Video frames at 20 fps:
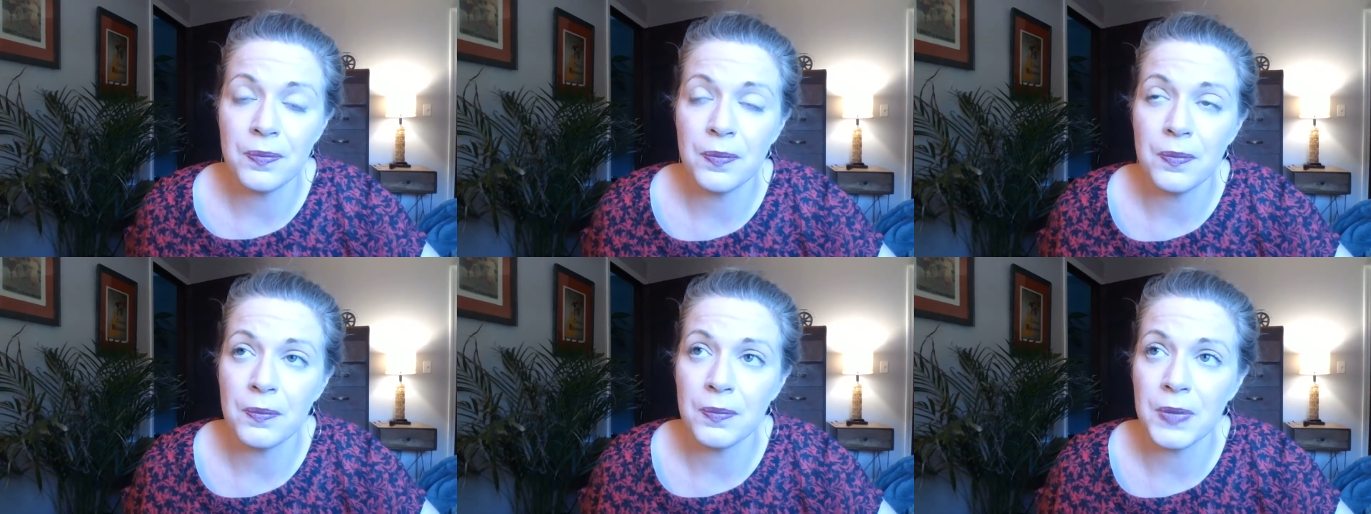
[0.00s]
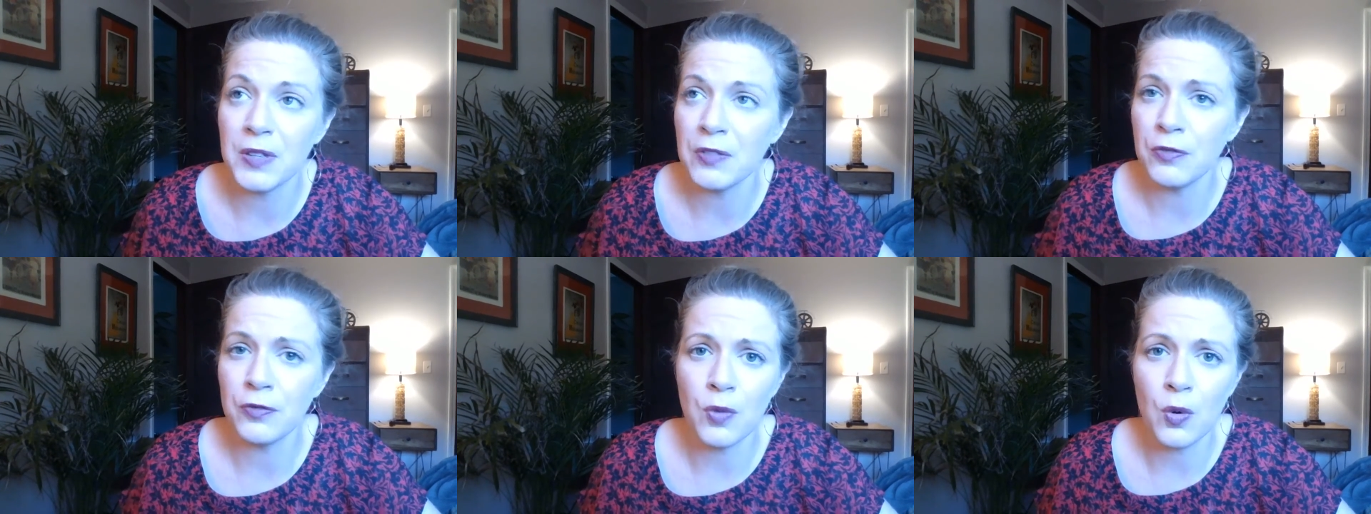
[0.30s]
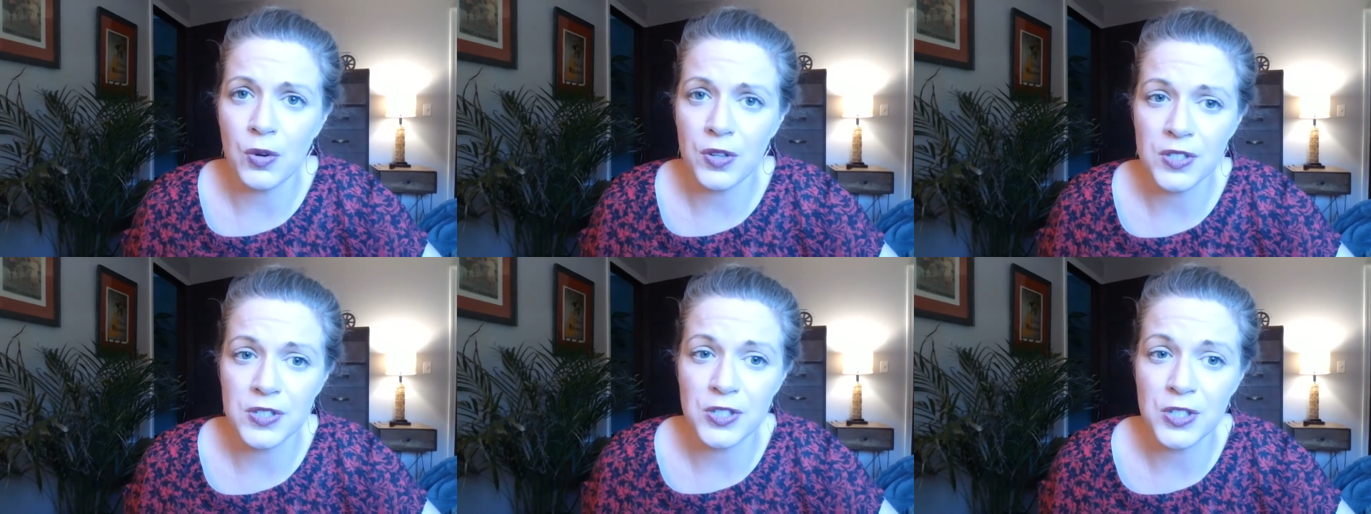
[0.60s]
be
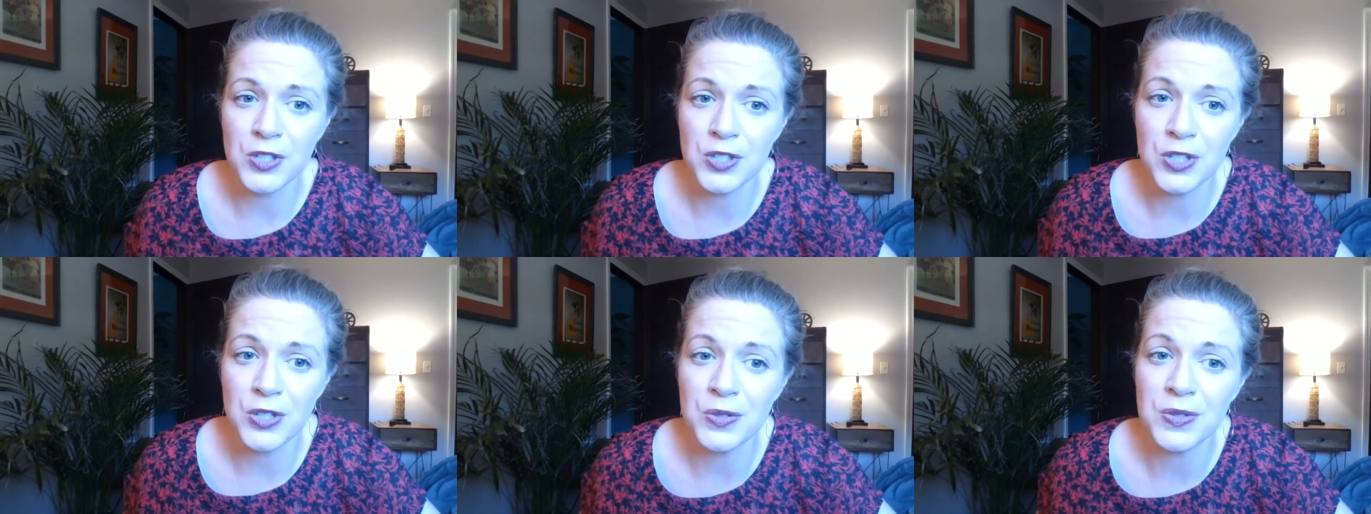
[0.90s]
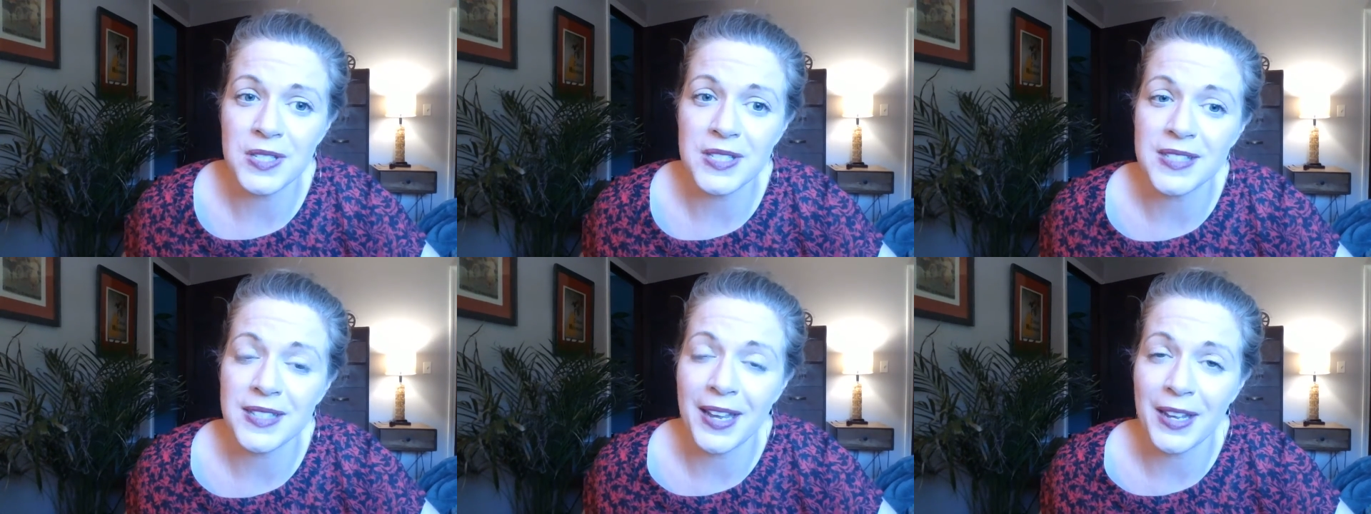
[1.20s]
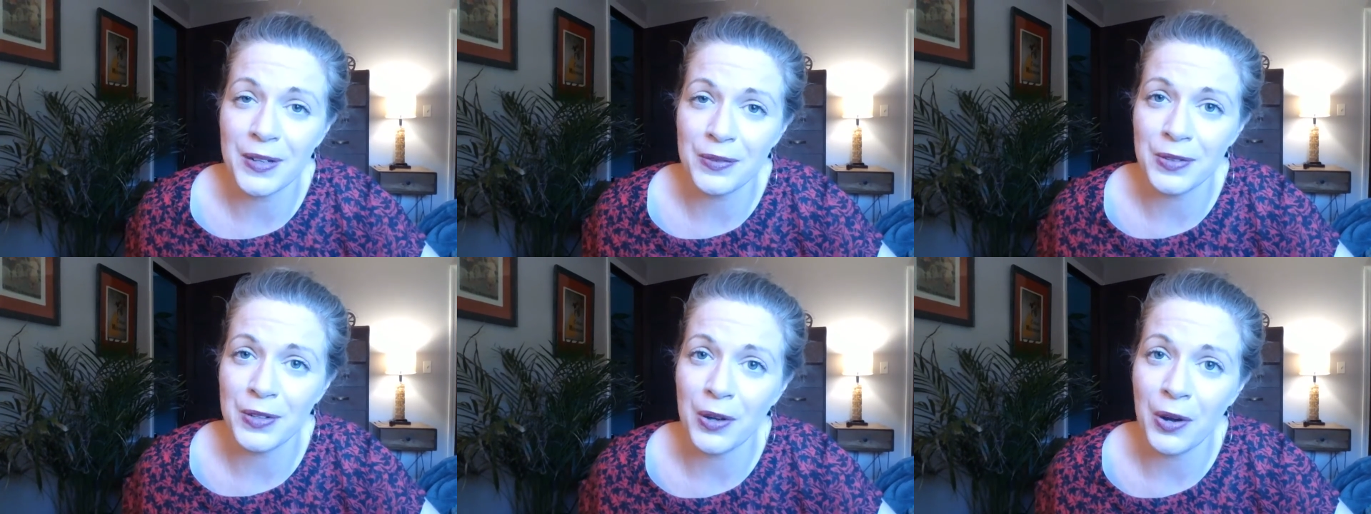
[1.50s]
forced to choose a
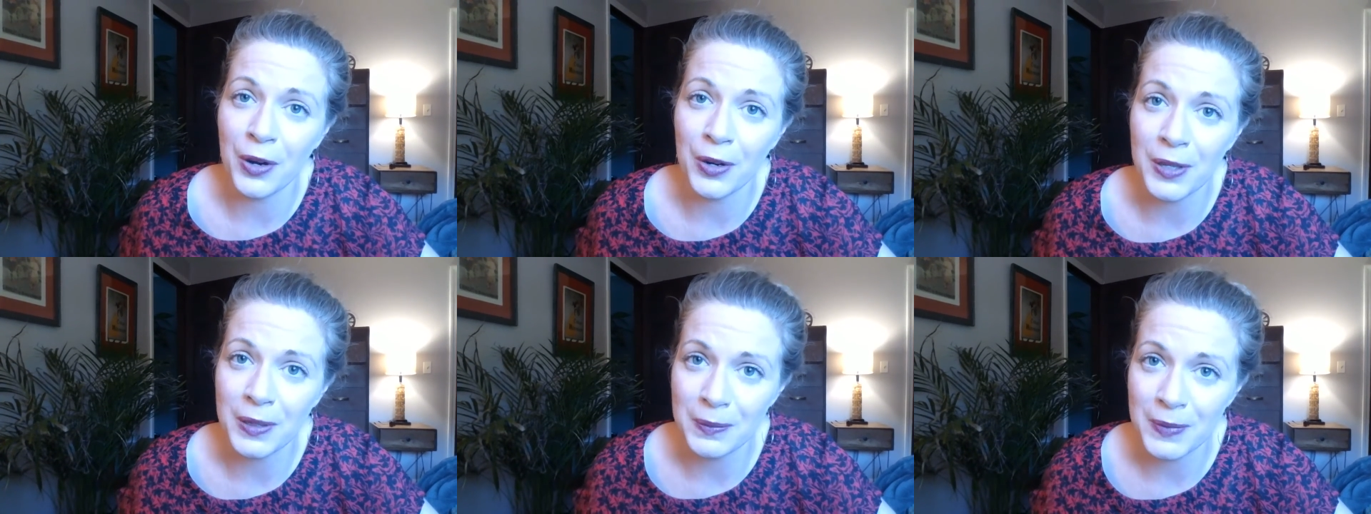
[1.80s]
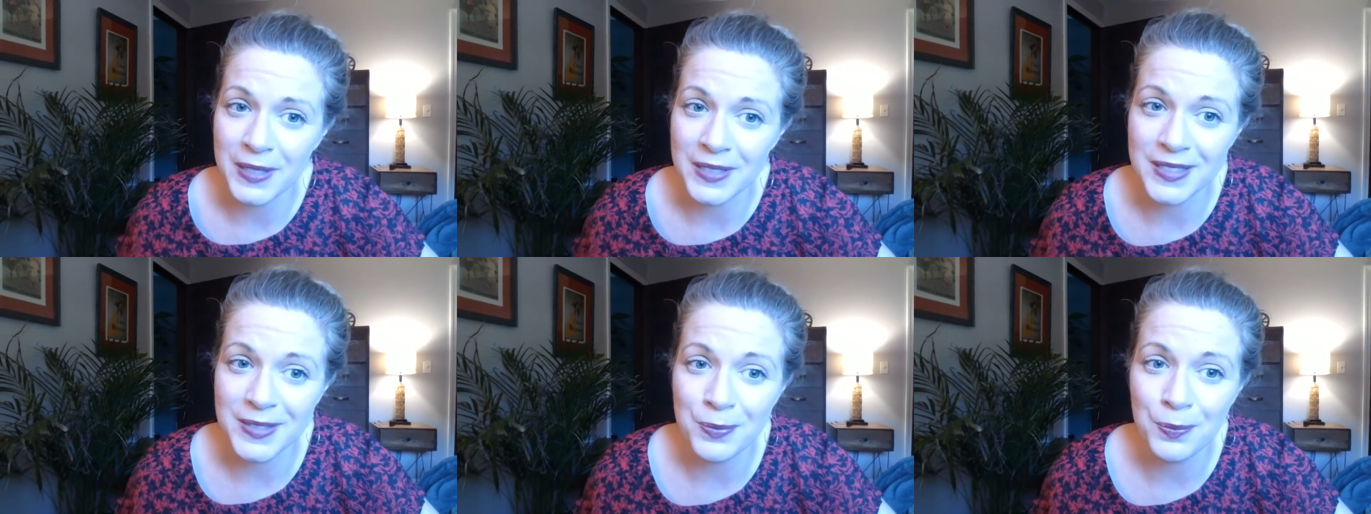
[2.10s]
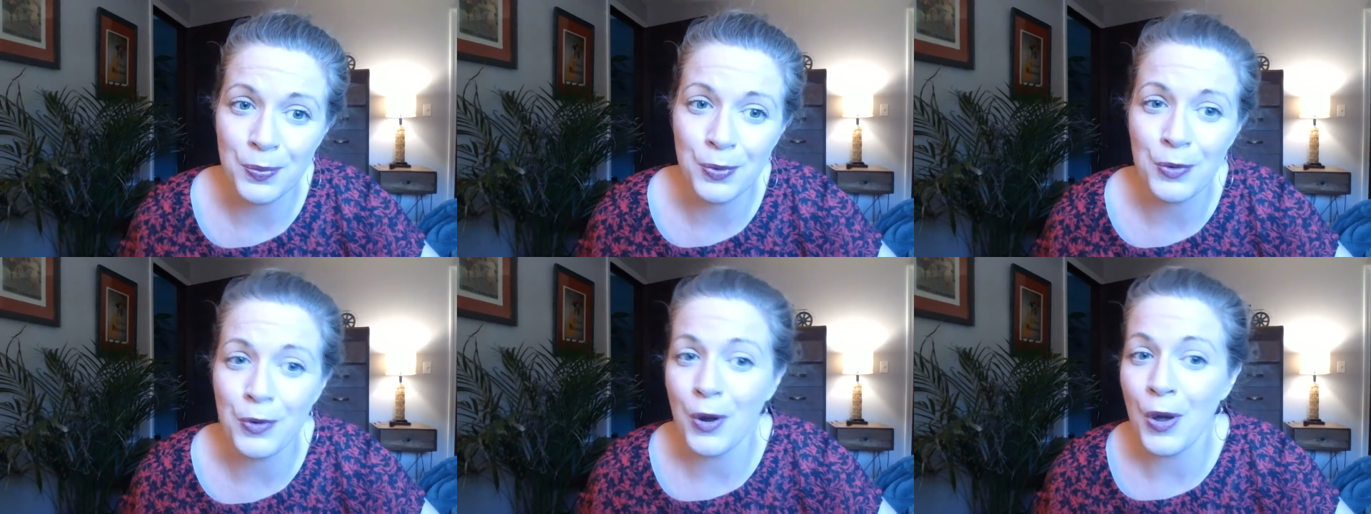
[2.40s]
side of an argument,
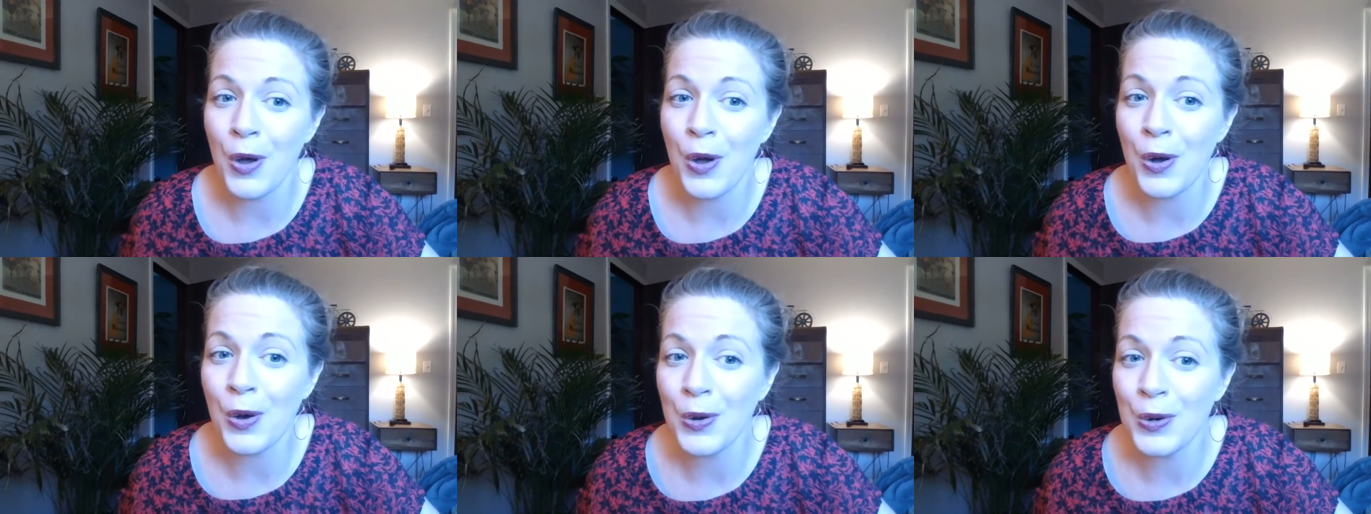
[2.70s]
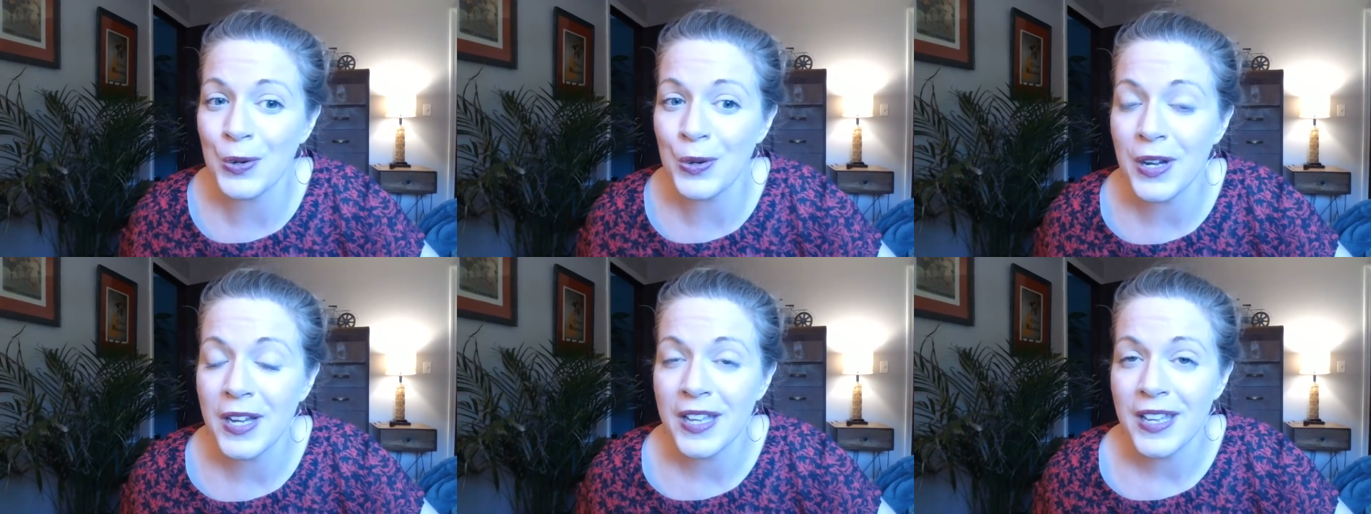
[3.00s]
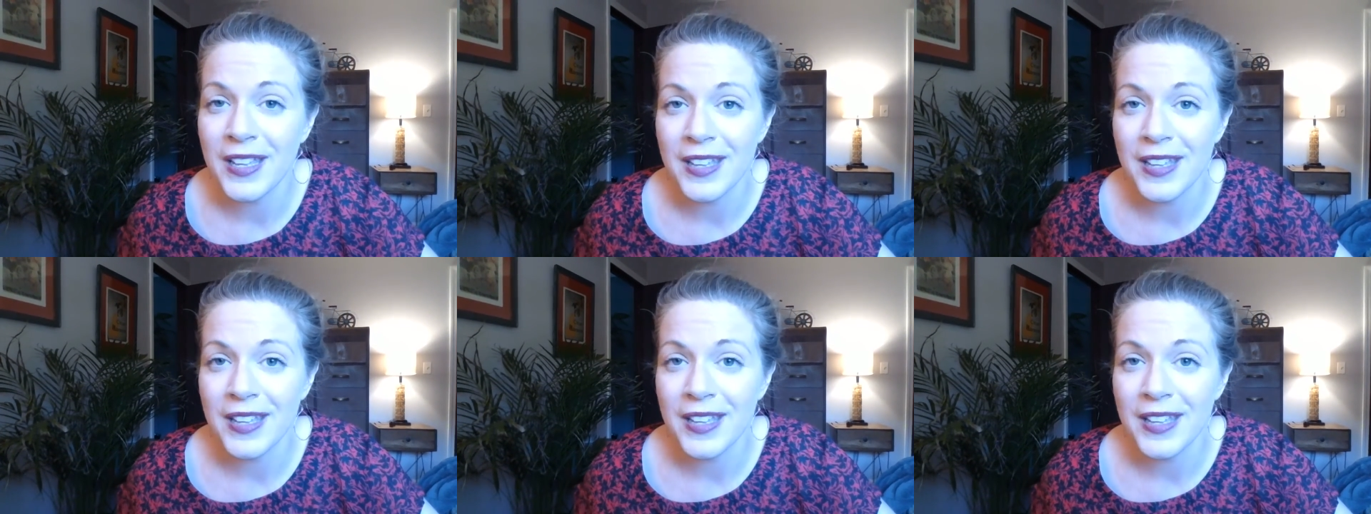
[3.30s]
pro